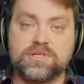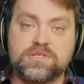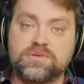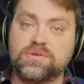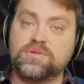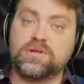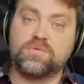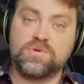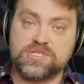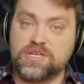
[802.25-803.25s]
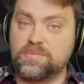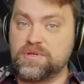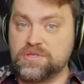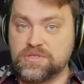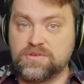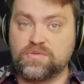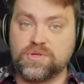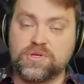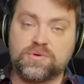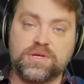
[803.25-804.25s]
I told you there was the opportunity for
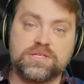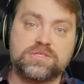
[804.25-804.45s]
Ukraine